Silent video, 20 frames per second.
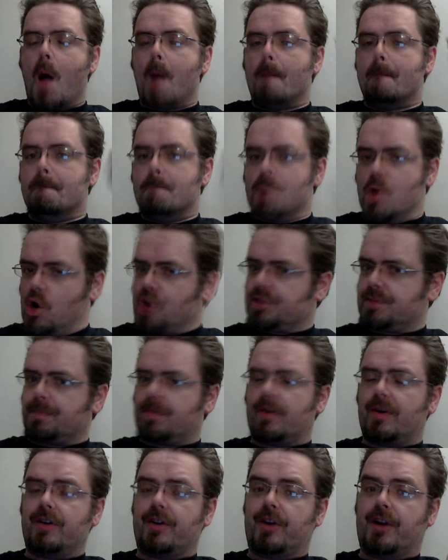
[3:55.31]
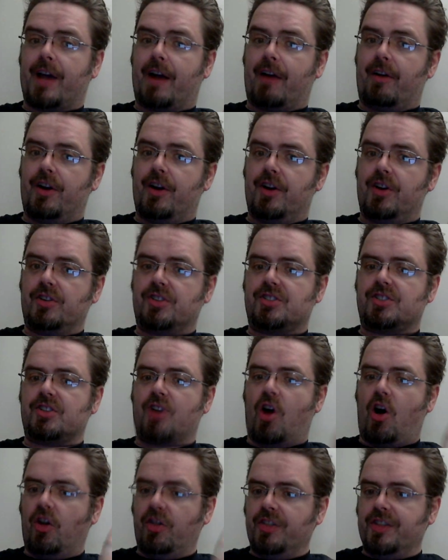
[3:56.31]
Most prokaryotes
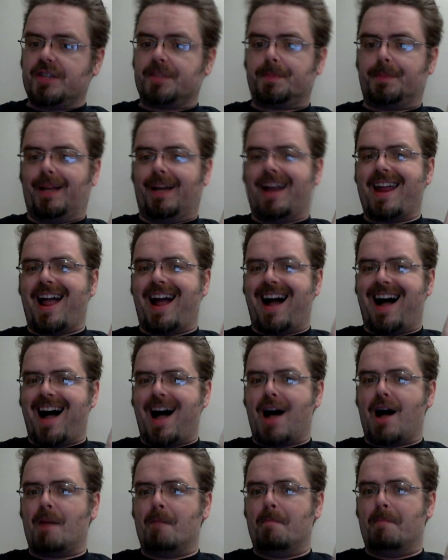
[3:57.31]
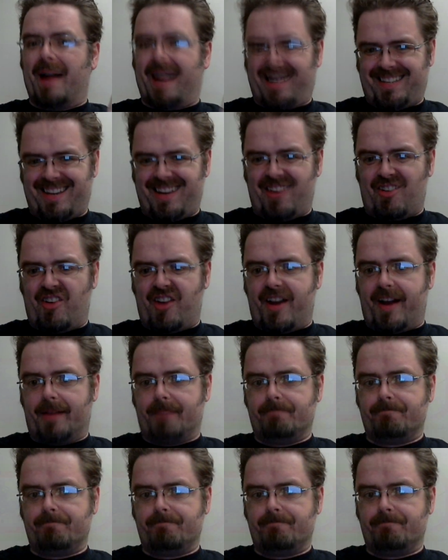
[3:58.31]
on this planet are bacteria.